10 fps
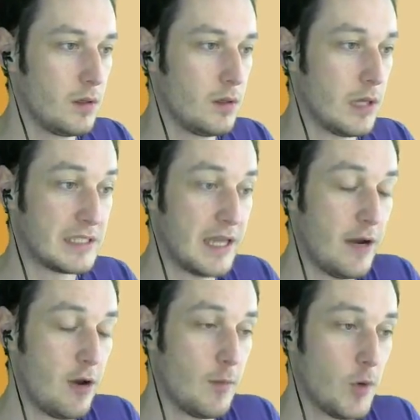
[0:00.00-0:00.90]
10
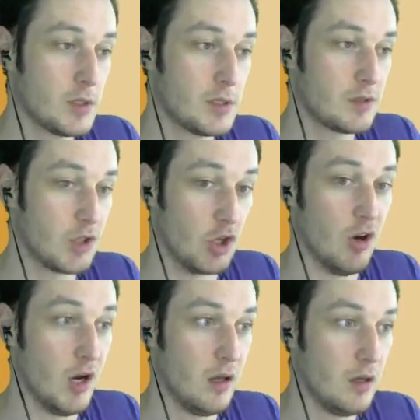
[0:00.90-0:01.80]
armor is
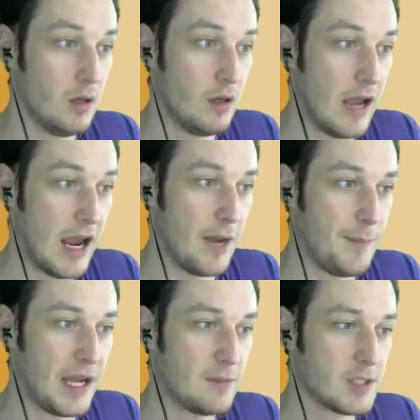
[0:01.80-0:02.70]
good, and being
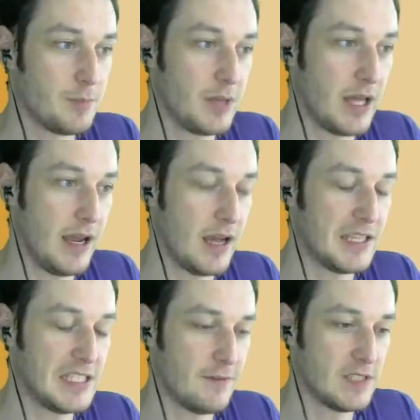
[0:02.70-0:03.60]
able to play a
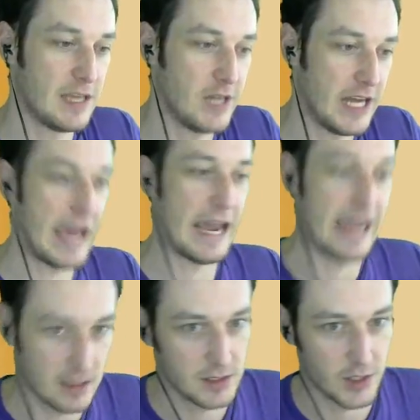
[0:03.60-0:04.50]
7/7
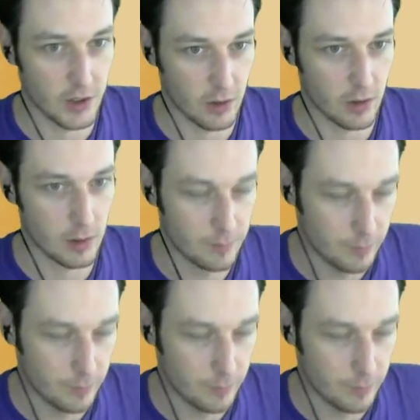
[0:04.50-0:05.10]
and your